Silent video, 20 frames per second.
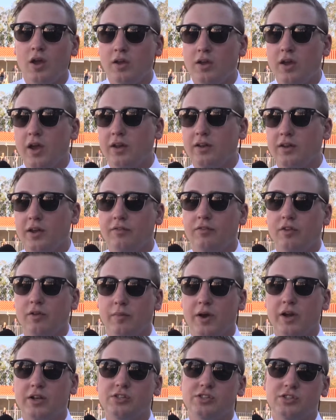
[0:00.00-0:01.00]
Yeah, definitely,
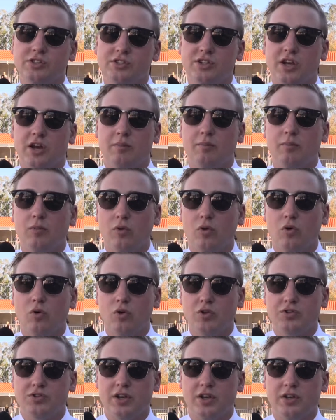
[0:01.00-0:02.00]
Matt. She's a
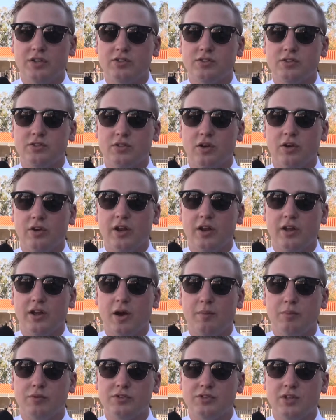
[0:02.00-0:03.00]
horse that is only had a
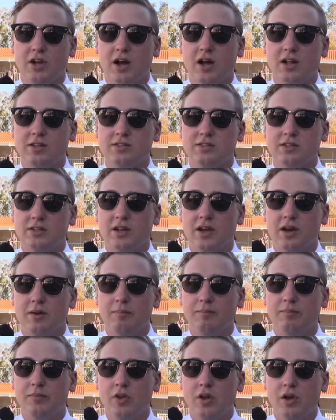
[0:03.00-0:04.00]
couple starts
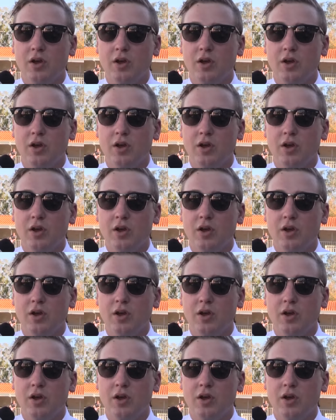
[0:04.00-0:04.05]
and